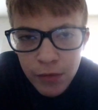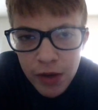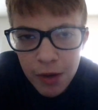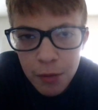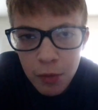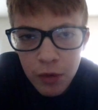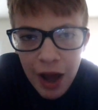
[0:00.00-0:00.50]

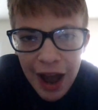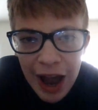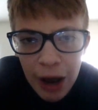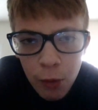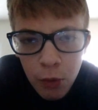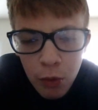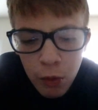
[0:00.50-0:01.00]
something with
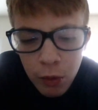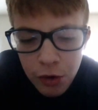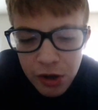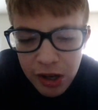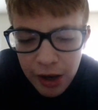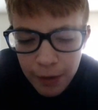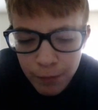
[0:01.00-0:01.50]
Owl, or
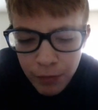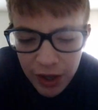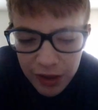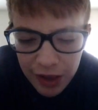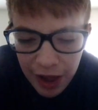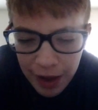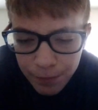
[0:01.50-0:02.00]
something like
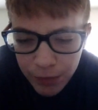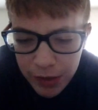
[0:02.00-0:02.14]
that.